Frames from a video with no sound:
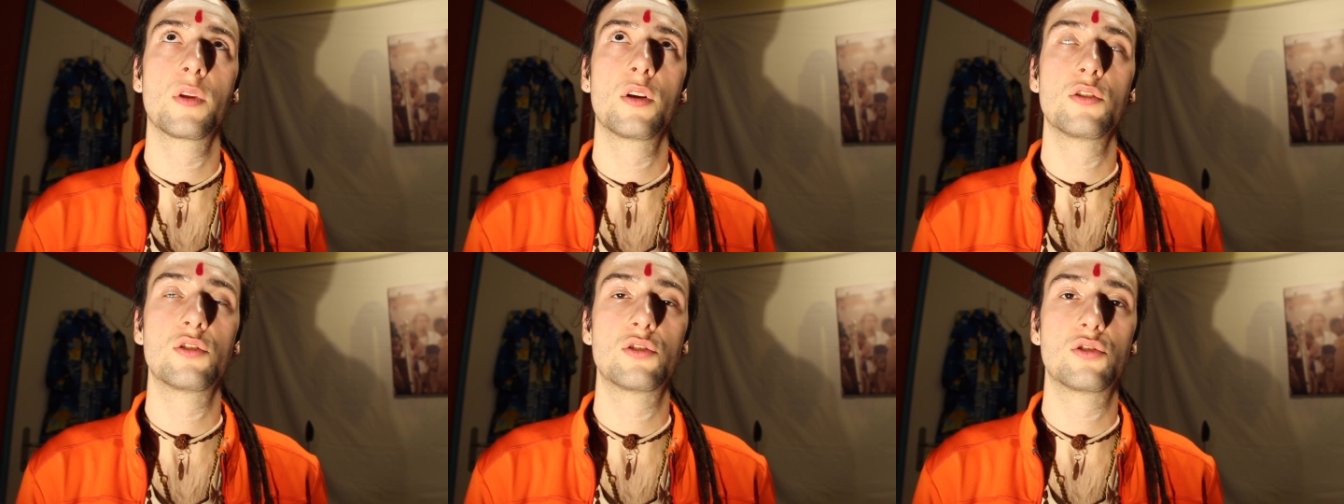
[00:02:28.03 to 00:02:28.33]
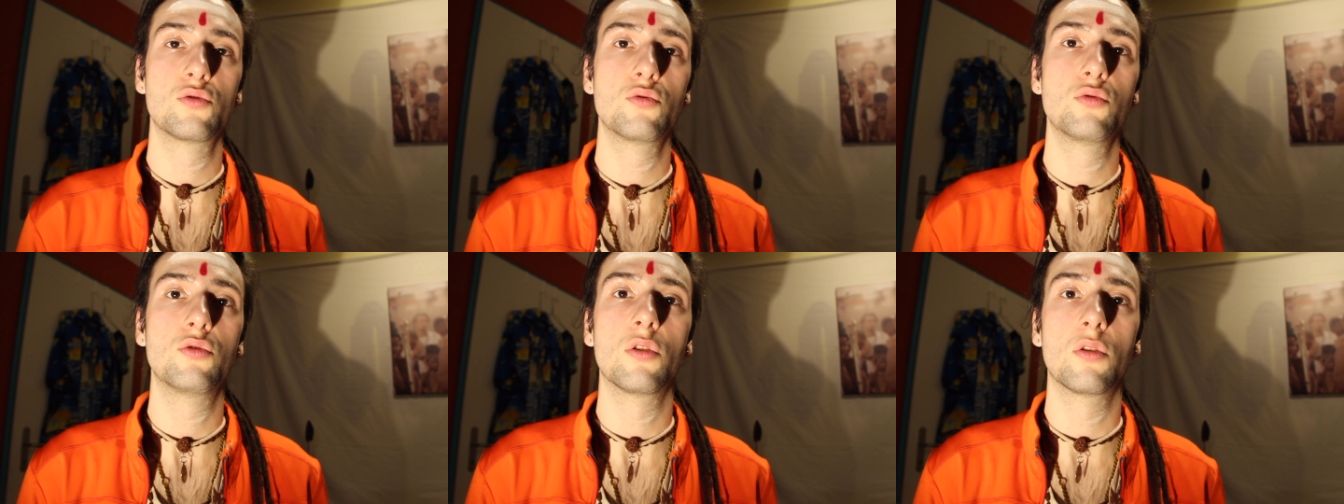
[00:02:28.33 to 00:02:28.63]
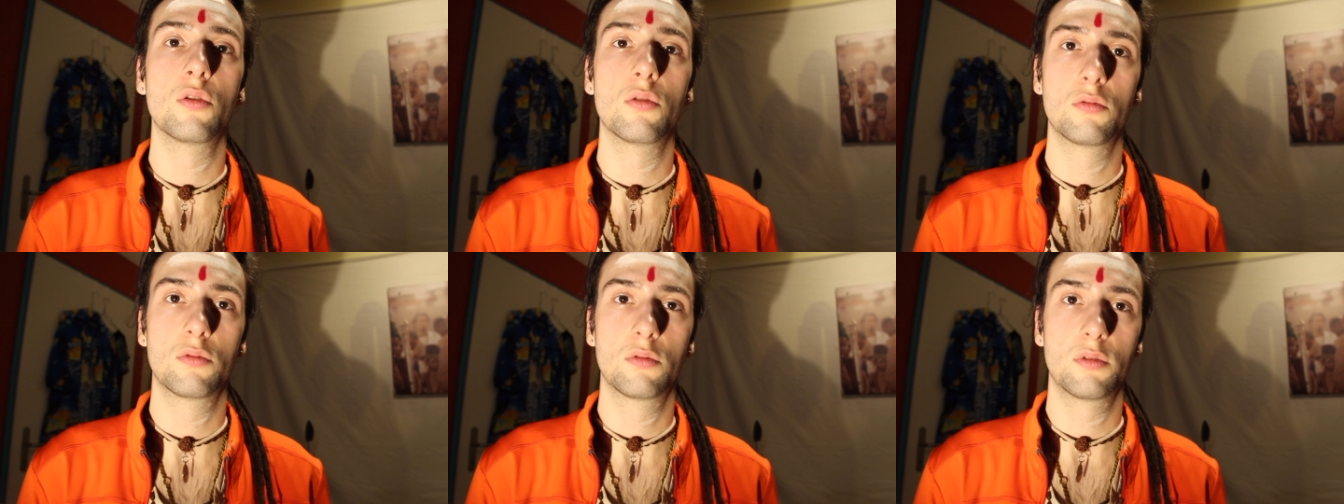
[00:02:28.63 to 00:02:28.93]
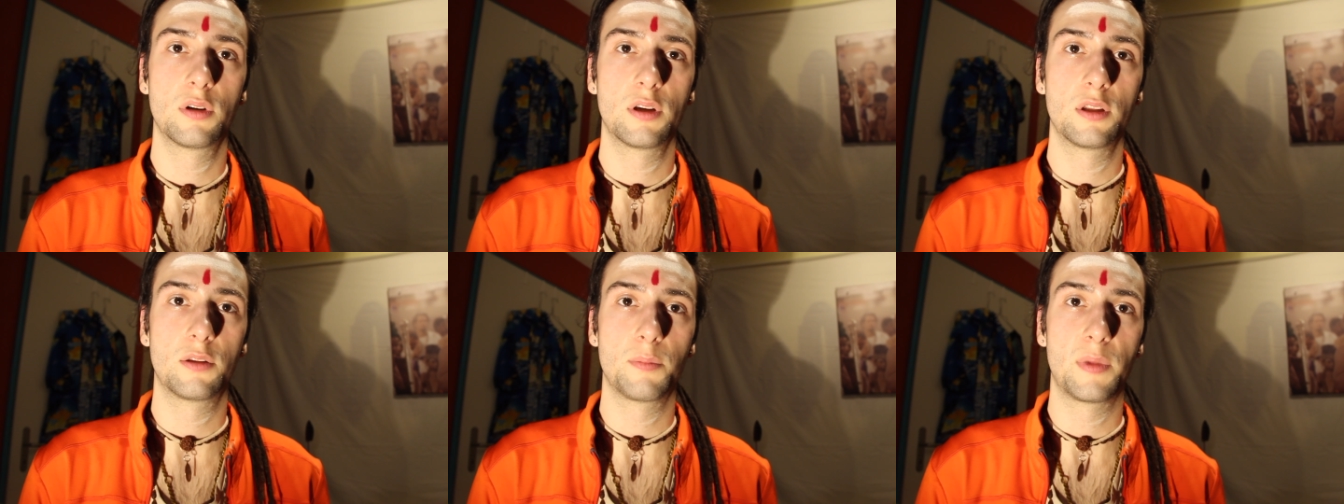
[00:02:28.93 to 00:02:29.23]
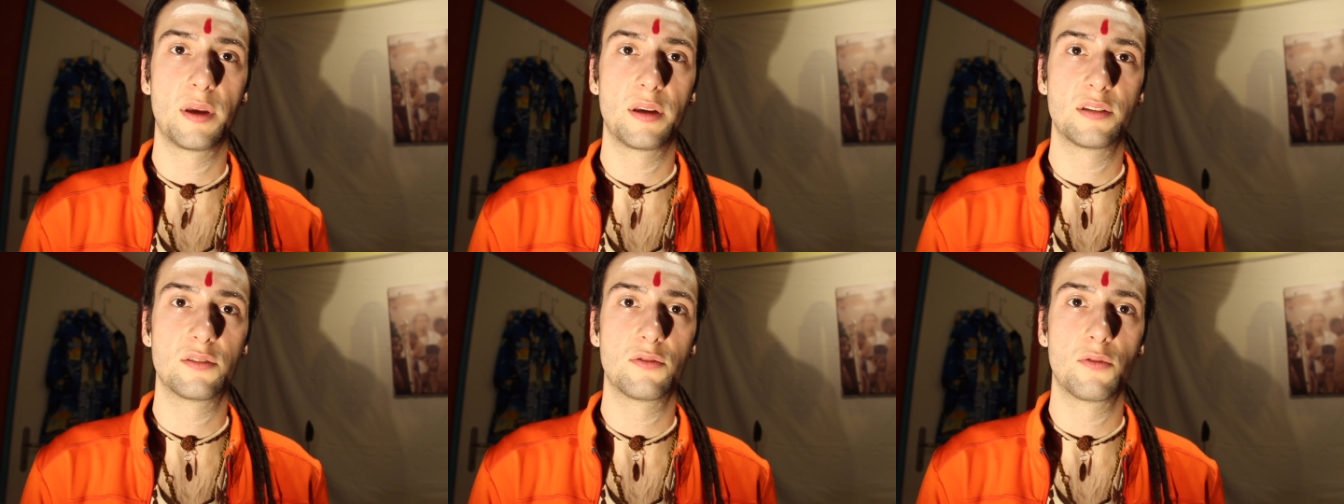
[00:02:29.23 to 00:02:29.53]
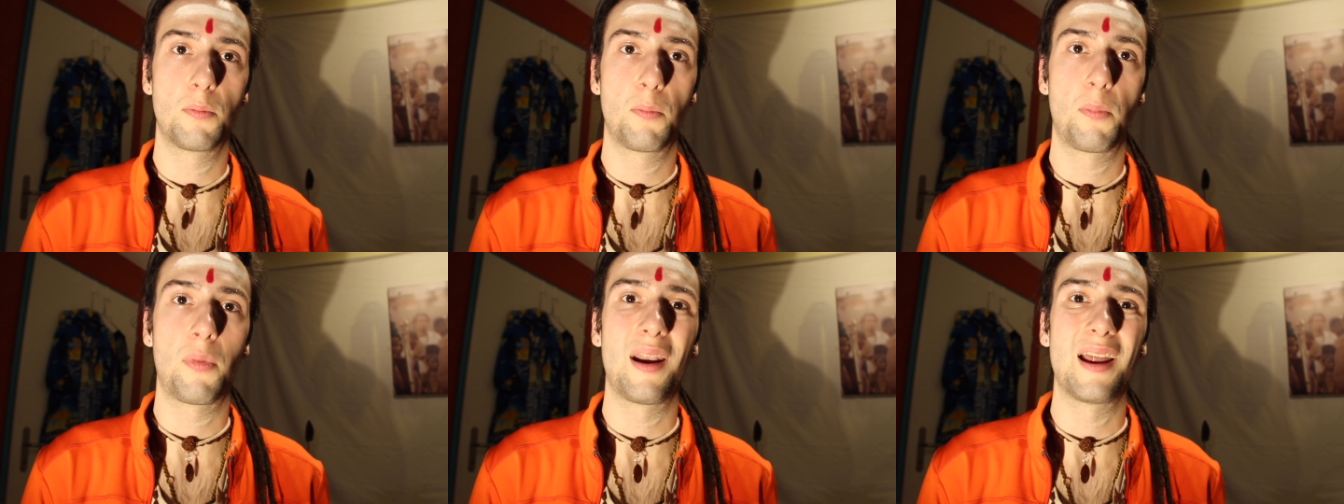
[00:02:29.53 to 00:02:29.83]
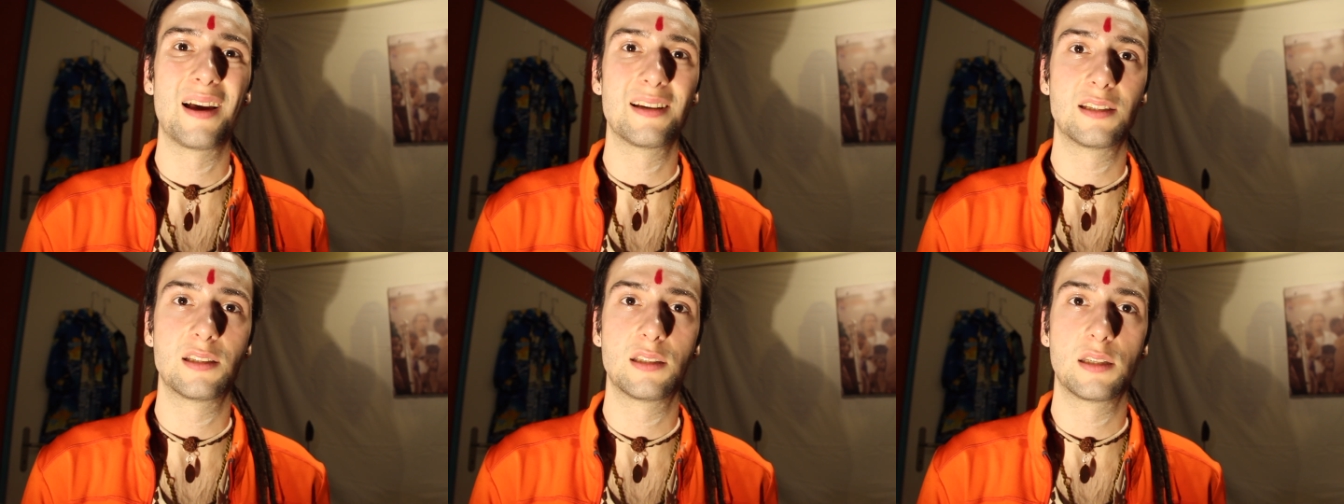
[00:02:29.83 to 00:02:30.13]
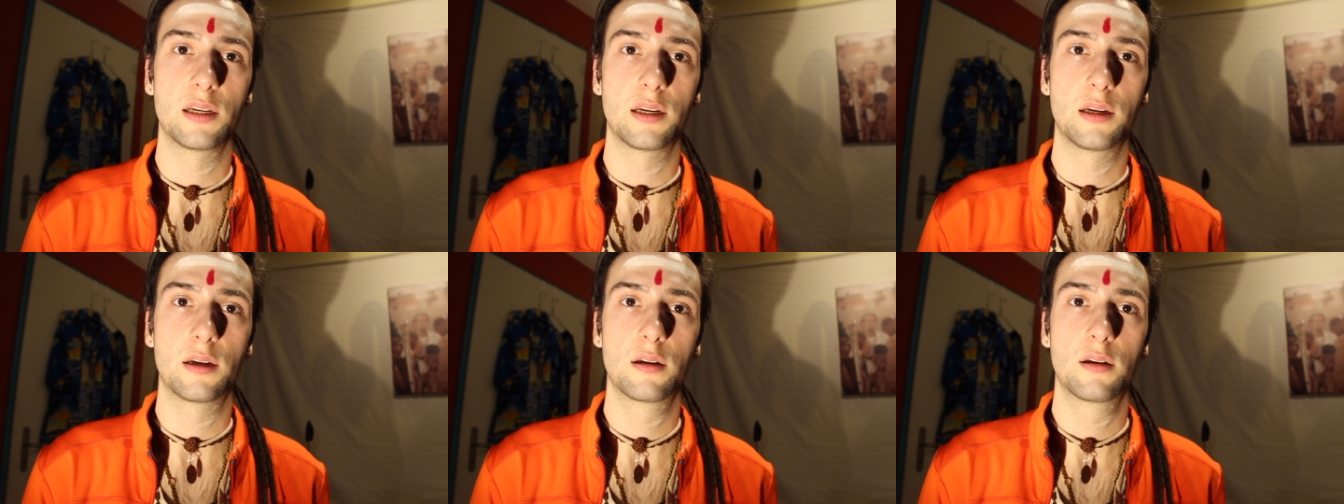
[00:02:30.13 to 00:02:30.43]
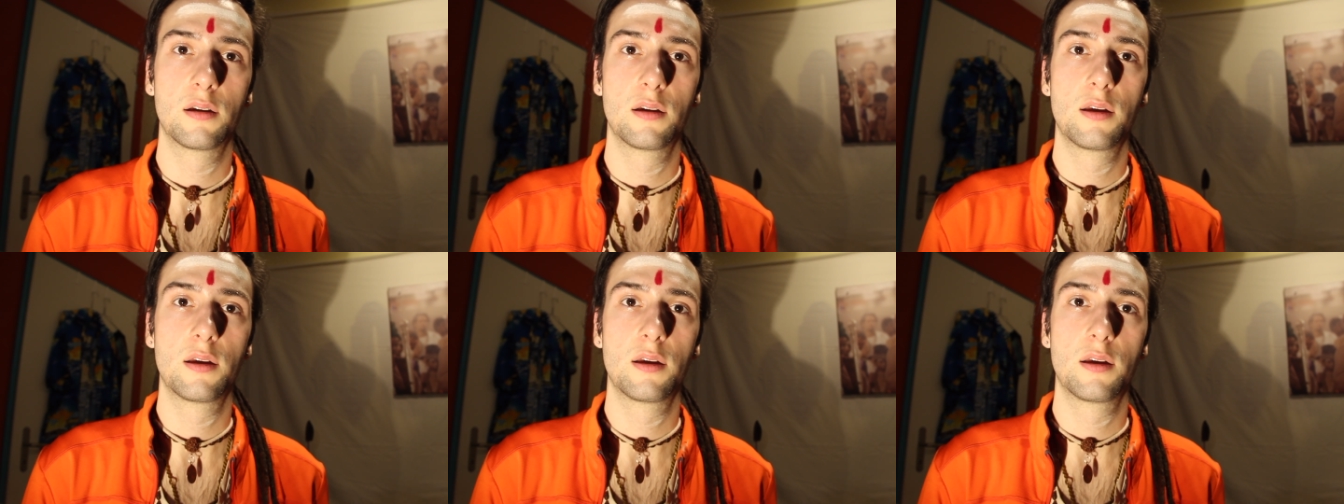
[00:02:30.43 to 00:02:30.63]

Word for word: pseudo it makes you plastic